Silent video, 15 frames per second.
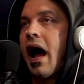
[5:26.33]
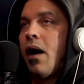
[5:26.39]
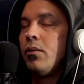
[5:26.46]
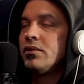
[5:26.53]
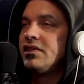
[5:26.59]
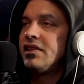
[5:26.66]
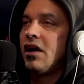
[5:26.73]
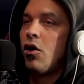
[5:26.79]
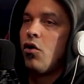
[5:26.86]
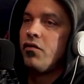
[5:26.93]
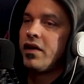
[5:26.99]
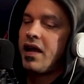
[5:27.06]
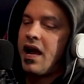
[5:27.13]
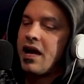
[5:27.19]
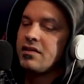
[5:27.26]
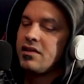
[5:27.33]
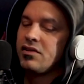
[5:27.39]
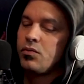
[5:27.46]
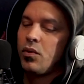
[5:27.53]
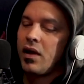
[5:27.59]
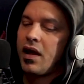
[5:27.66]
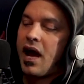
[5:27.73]
I would say Overcast
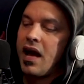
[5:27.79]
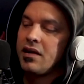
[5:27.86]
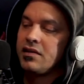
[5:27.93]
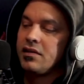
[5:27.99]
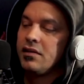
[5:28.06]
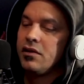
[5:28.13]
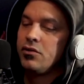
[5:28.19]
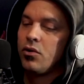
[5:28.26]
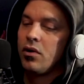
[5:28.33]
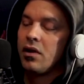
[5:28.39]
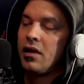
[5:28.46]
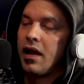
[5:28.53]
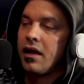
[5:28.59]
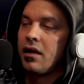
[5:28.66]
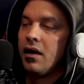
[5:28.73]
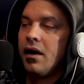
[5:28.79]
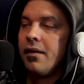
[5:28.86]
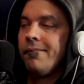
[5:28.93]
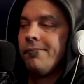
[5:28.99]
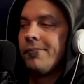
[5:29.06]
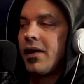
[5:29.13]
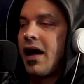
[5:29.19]
is what got us in the door, like uh,
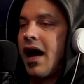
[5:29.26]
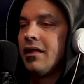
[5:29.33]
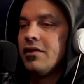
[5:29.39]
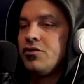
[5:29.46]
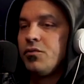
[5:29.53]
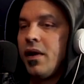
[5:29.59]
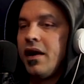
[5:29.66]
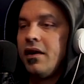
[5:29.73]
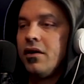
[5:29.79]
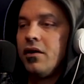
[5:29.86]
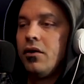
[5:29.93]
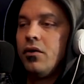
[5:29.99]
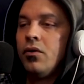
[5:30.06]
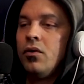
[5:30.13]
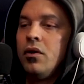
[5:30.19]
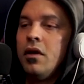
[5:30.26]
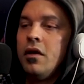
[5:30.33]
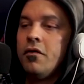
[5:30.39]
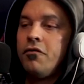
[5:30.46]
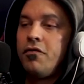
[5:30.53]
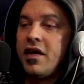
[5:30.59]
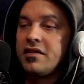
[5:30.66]
college radio,
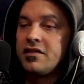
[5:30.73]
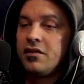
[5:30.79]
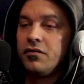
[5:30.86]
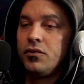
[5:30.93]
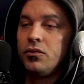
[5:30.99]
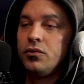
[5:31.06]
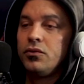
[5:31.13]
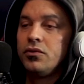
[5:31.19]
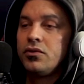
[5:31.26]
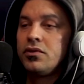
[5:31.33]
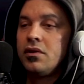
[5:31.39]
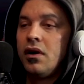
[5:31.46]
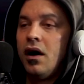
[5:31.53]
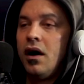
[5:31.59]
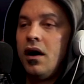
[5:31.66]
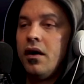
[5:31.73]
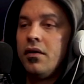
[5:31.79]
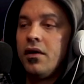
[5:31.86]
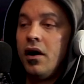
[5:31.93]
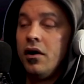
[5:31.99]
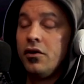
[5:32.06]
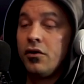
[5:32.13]
festivals, uh,
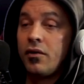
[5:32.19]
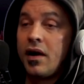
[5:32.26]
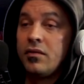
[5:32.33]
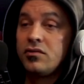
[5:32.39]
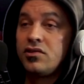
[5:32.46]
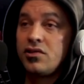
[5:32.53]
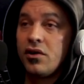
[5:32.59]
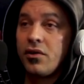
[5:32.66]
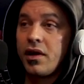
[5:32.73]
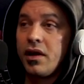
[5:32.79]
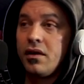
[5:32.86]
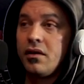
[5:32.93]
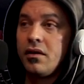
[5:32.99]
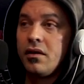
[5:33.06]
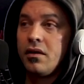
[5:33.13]
the underground circuit.